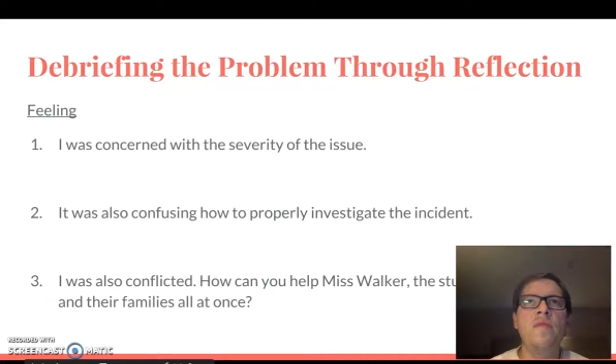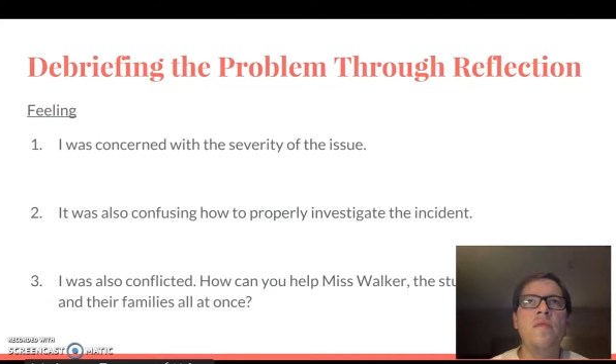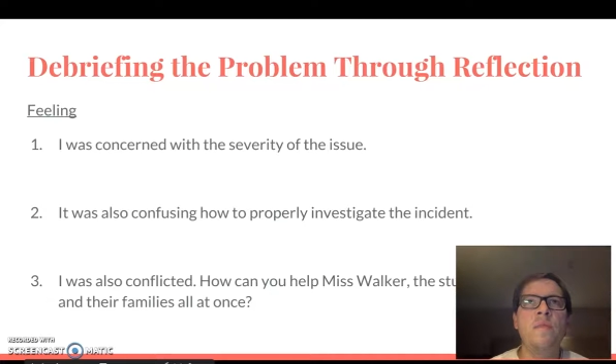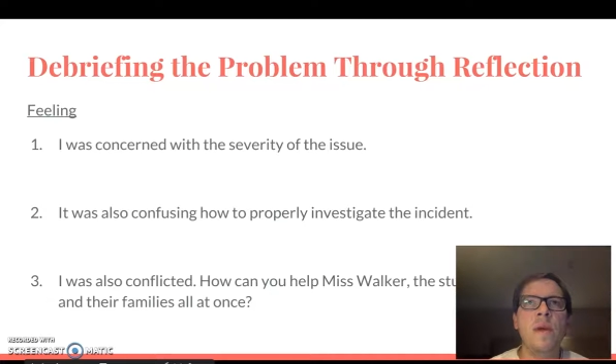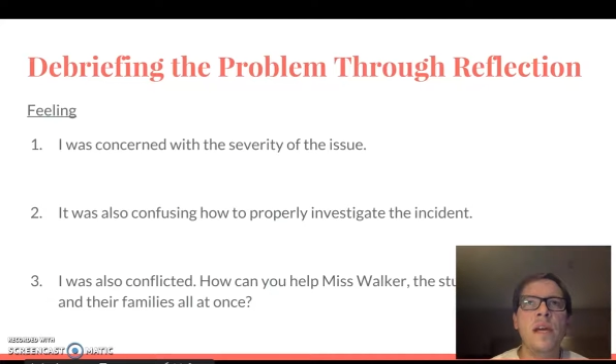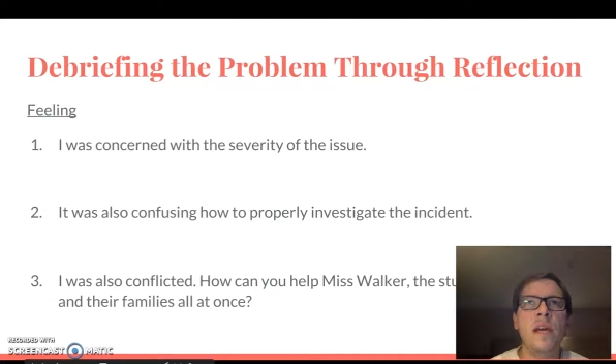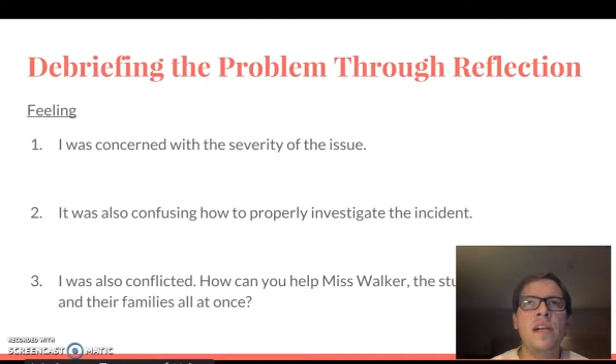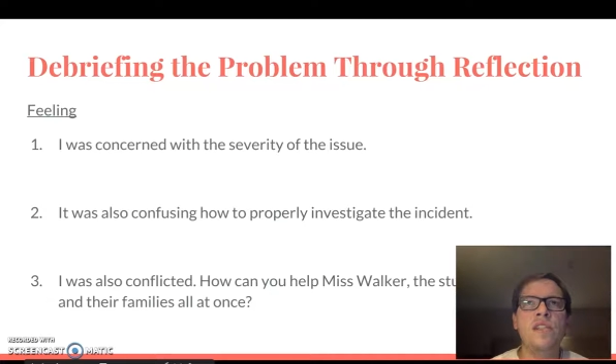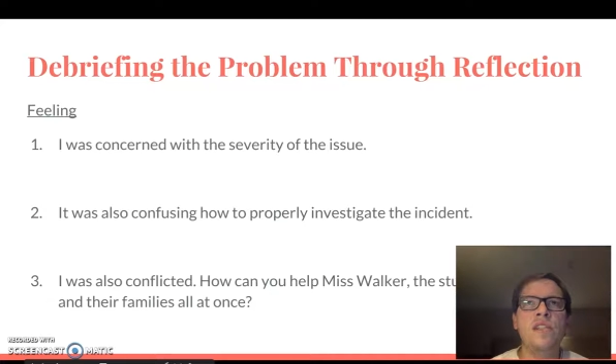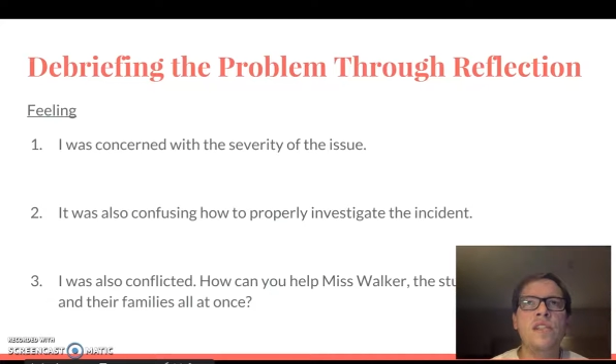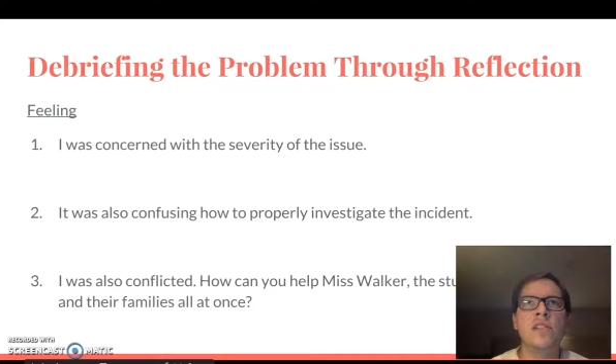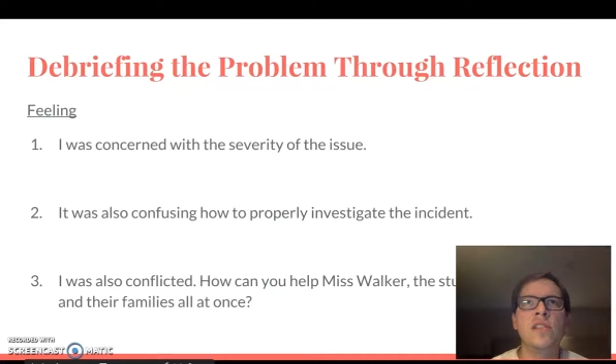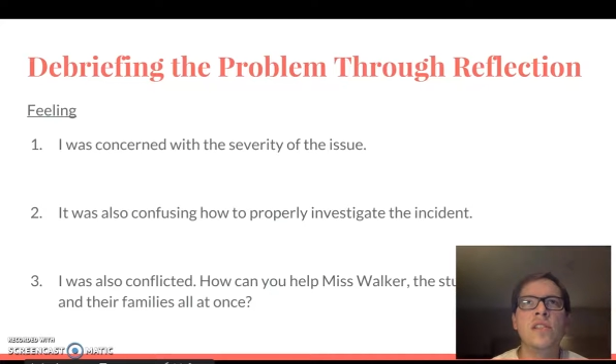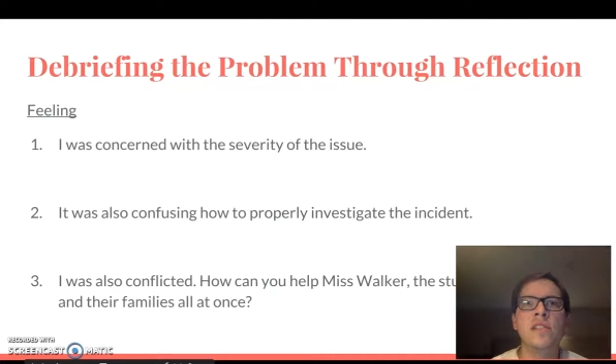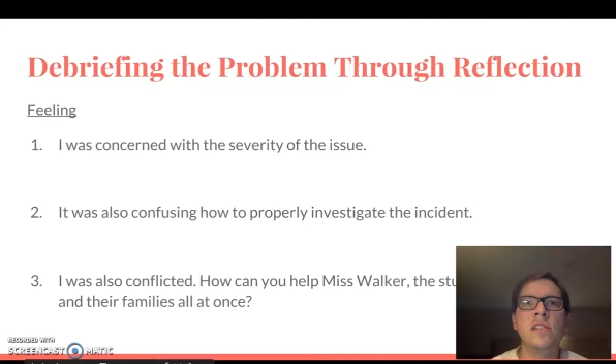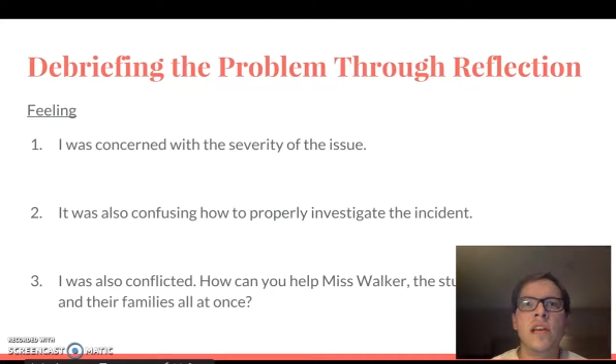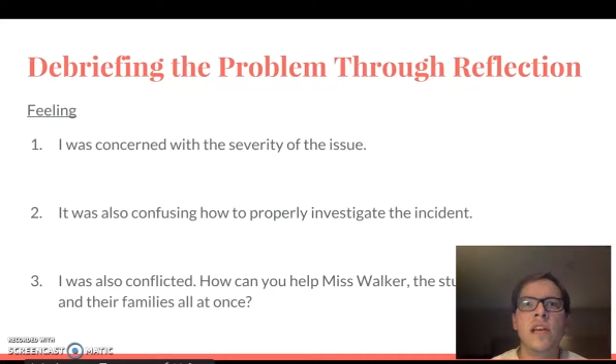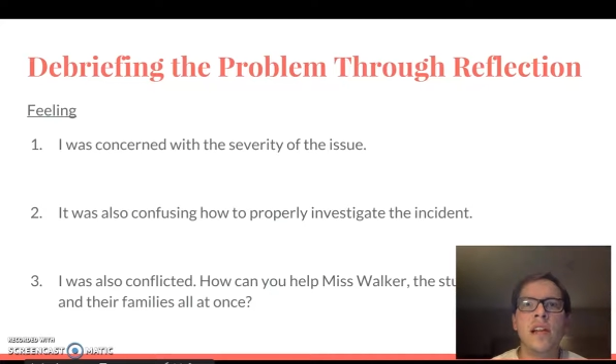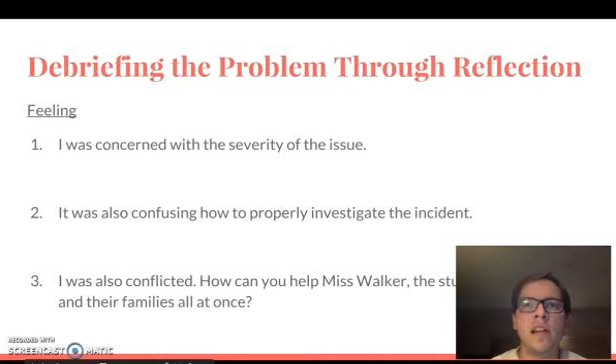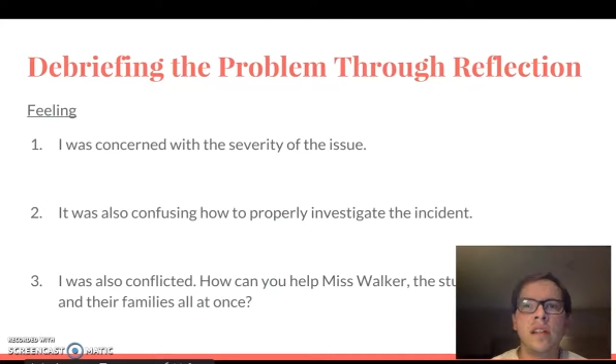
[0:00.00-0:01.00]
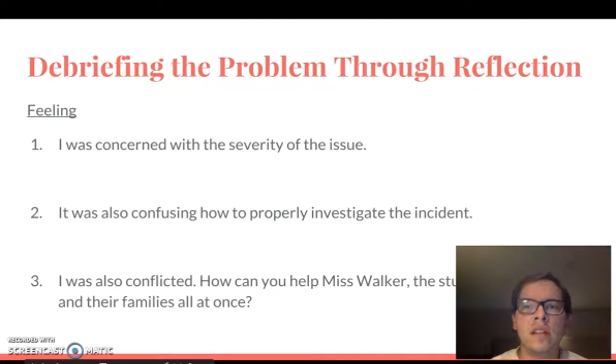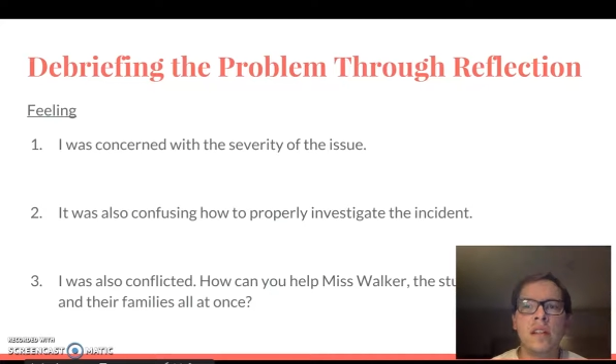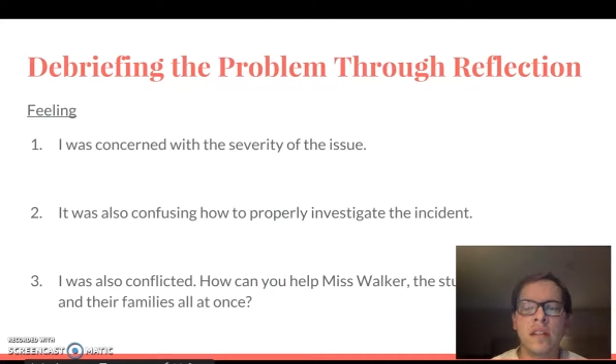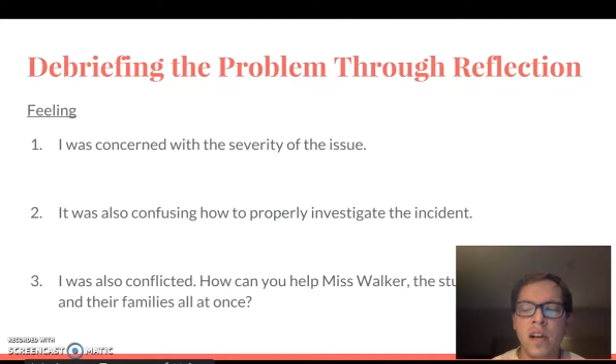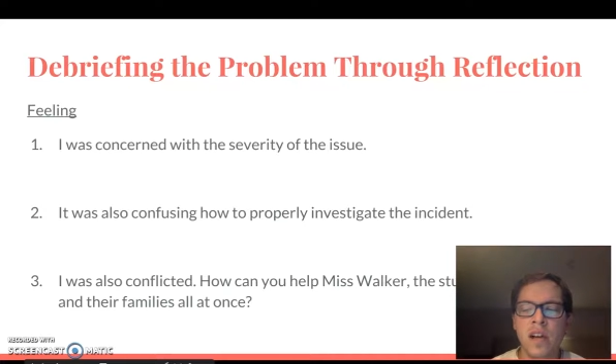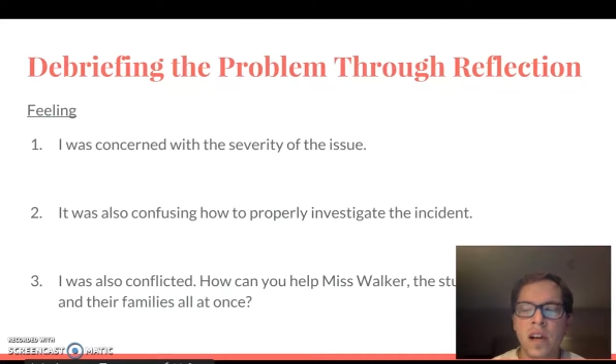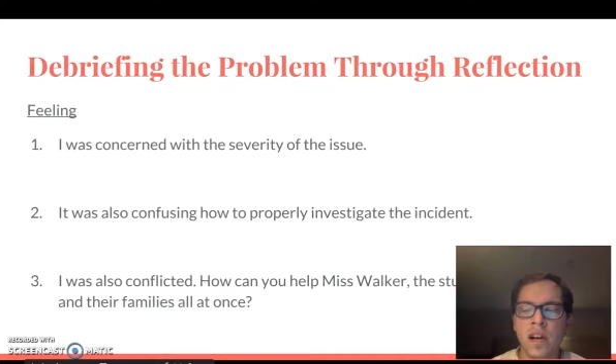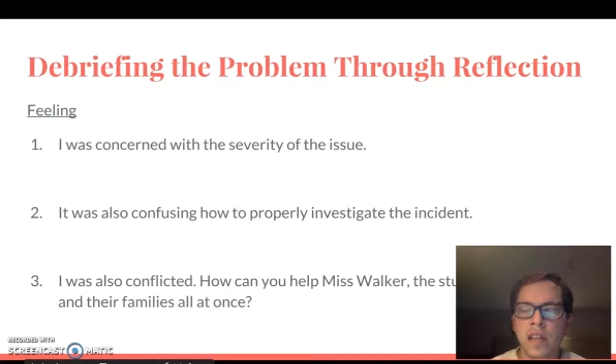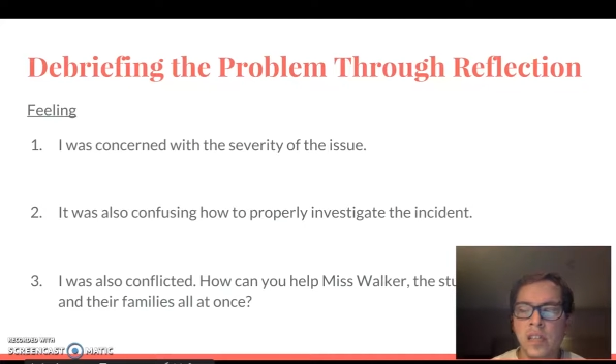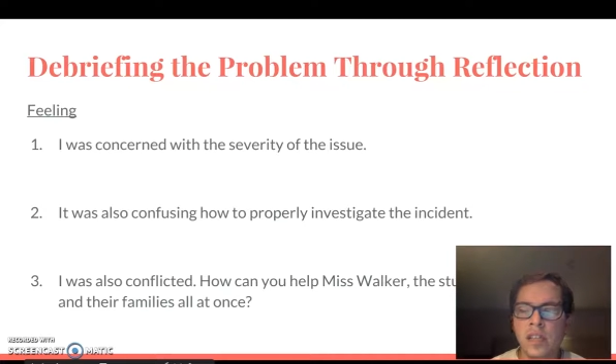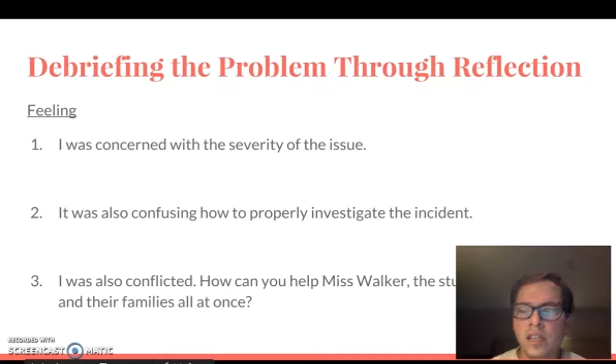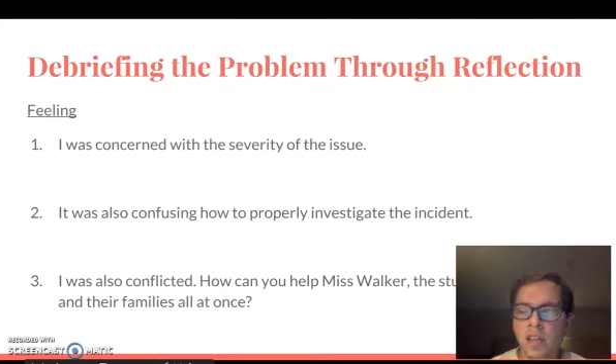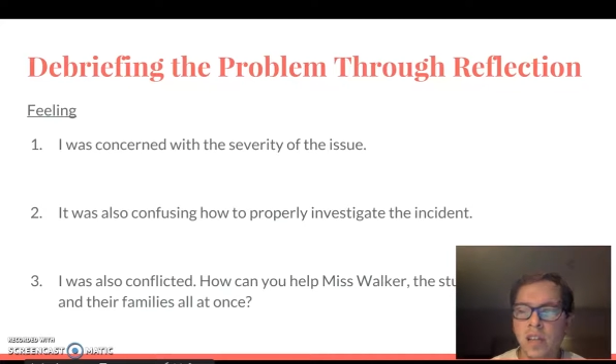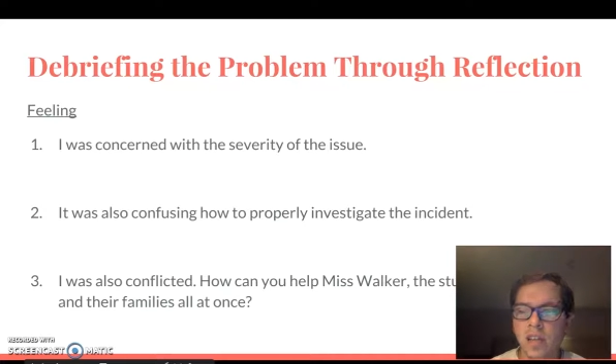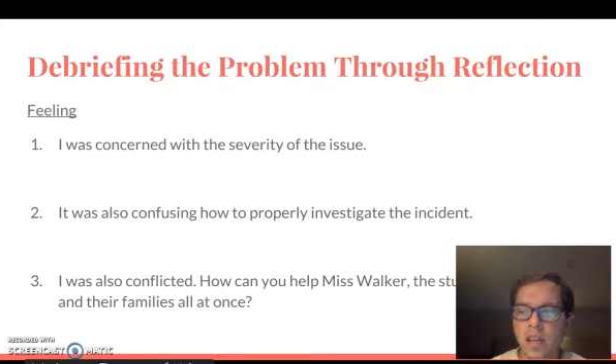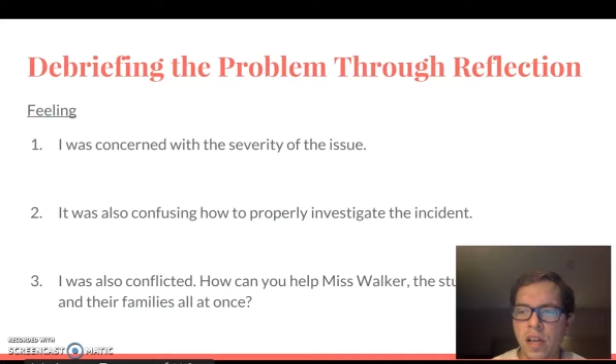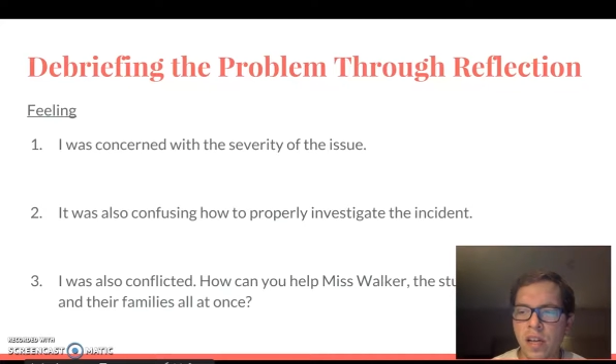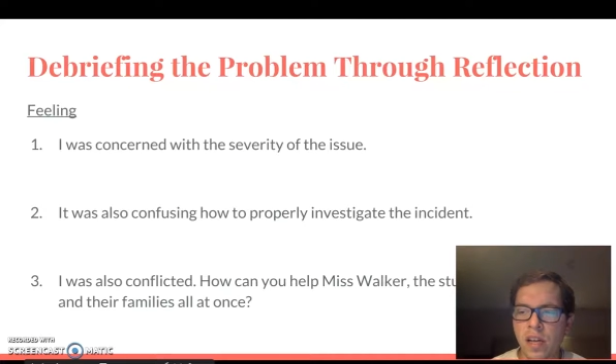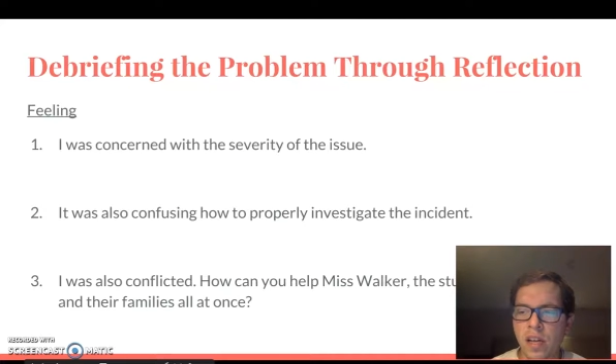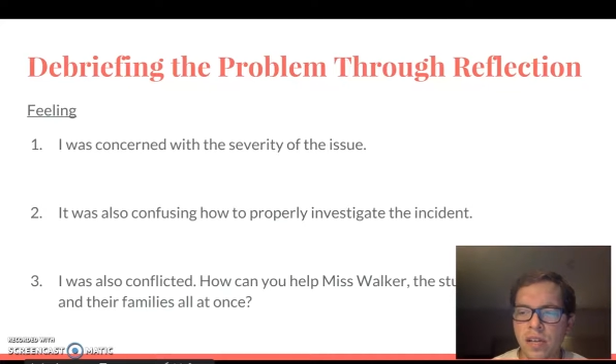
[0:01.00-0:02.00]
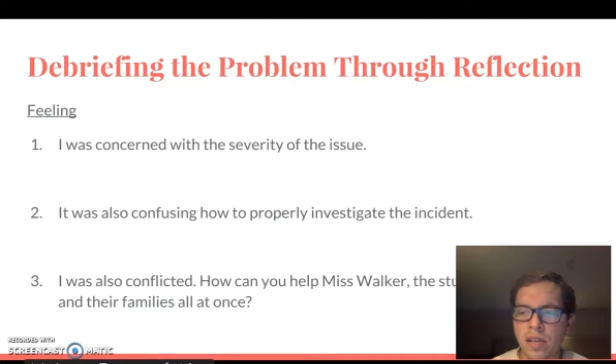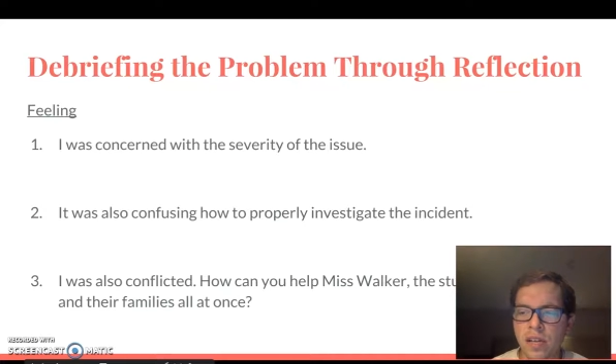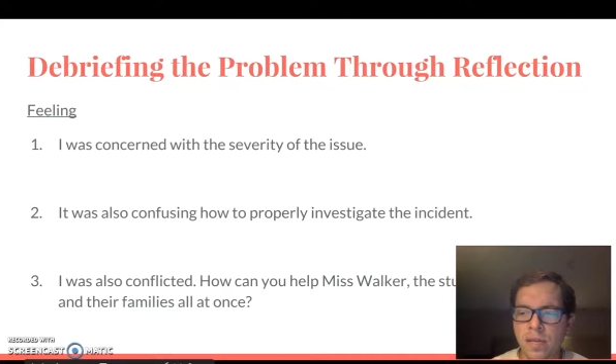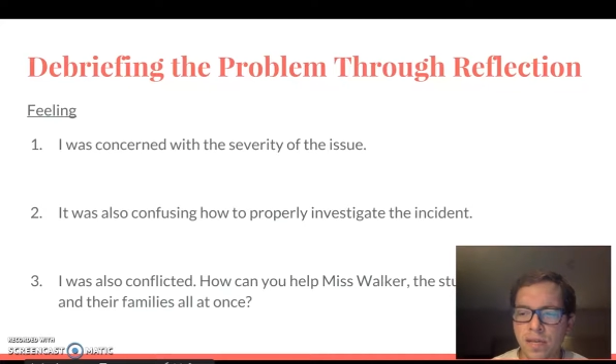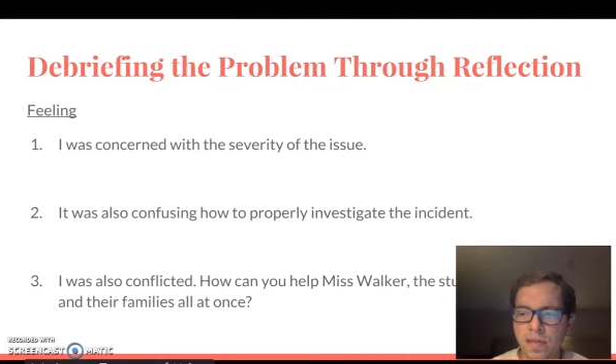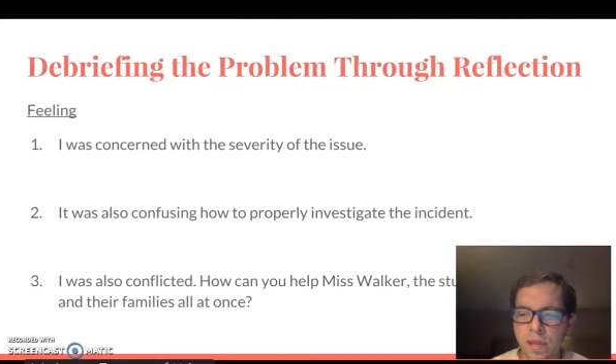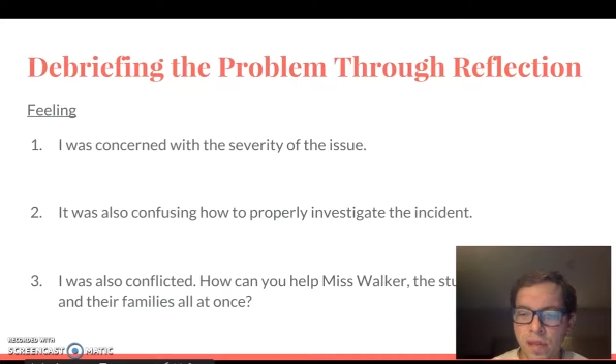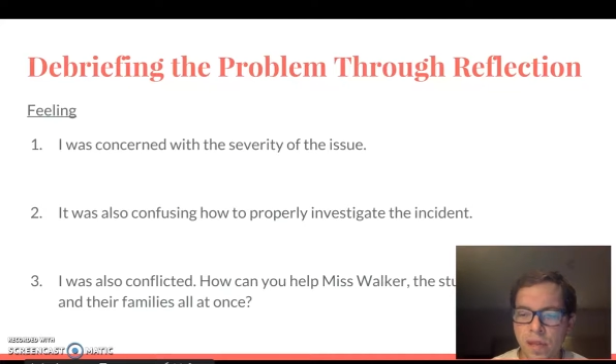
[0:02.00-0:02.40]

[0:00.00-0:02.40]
of patience and a lot of,